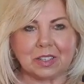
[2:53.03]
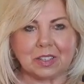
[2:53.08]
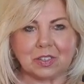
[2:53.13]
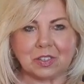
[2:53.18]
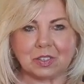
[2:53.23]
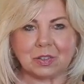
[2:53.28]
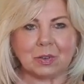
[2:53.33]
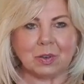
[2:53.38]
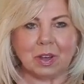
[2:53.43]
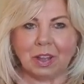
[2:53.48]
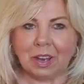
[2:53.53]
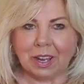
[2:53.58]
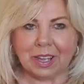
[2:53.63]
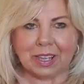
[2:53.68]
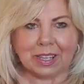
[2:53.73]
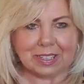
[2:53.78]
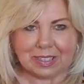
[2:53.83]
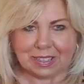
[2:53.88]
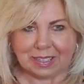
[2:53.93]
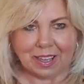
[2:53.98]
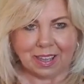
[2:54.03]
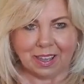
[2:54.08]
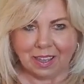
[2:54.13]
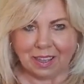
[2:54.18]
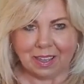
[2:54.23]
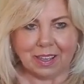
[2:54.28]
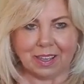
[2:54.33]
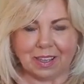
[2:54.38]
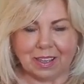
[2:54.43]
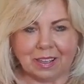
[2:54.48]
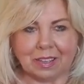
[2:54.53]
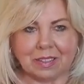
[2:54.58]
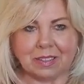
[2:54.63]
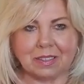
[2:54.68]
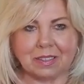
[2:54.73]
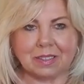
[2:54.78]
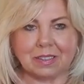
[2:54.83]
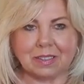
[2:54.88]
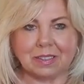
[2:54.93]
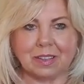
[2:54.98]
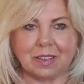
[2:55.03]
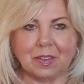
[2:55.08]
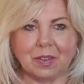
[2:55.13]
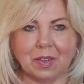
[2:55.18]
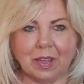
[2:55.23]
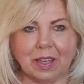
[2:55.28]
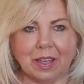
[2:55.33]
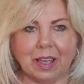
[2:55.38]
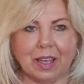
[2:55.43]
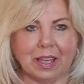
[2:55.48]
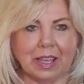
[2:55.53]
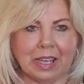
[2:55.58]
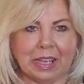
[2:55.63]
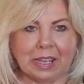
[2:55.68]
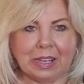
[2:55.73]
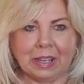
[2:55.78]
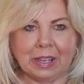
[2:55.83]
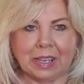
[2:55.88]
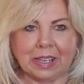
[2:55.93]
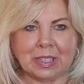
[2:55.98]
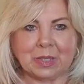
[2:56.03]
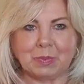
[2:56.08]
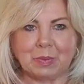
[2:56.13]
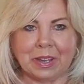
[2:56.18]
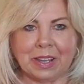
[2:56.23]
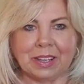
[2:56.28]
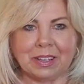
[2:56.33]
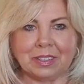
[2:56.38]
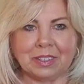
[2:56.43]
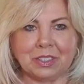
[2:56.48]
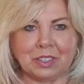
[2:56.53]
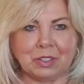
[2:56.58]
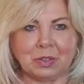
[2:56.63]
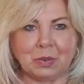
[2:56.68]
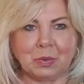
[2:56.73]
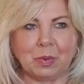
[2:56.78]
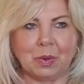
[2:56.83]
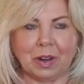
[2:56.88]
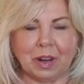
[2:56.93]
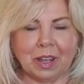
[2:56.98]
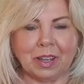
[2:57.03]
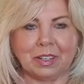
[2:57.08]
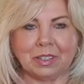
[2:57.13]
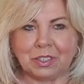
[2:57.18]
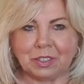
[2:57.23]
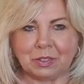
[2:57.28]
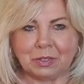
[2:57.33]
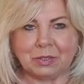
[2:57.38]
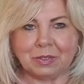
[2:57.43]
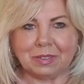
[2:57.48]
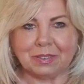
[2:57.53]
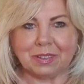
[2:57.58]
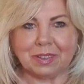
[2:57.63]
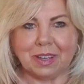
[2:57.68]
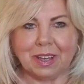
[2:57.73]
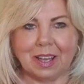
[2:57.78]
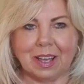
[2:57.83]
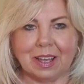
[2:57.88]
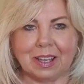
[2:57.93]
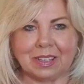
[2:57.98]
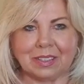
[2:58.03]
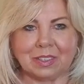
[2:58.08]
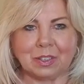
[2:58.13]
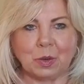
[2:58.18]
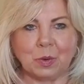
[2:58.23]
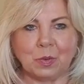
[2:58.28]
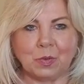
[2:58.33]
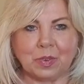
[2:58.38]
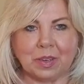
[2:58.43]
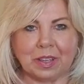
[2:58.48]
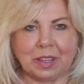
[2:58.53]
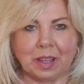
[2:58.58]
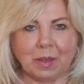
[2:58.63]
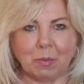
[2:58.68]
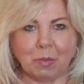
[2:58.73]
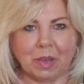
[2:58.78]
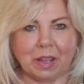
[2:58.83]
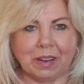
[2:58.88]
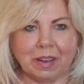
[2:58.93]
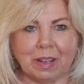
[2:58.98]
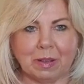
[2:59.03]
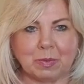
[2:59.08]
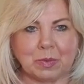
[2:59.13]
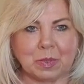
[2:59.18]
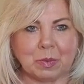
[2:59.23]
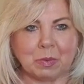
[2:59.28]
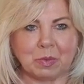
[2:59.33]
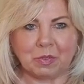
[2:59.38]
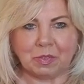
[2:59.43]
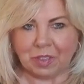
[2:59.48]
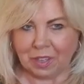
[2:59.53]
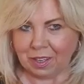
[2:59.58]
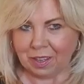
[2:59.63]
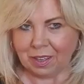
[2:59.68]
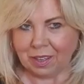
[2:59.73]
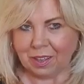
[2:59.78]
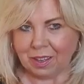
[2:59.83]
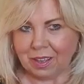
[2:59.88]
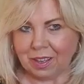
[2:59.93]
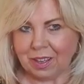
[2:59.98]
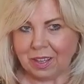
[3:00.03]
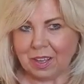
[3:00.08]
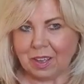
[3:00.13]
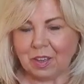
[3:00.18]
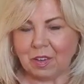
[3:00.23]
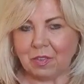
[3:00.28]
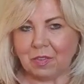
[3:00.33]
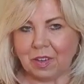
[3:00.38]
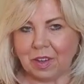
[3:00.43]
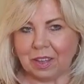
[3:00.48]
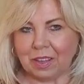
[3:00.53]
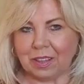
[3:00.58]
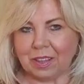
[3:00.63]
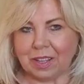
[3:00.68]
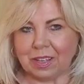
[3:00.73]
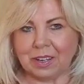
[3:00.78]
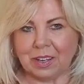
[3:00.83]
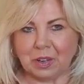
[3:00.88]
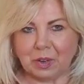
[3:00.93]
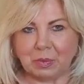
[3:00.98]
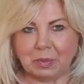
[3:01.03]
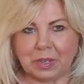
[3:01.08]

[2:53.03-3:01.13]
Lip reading: So all I can say is explain to you what I do, and hopefully that might help some of you find that inner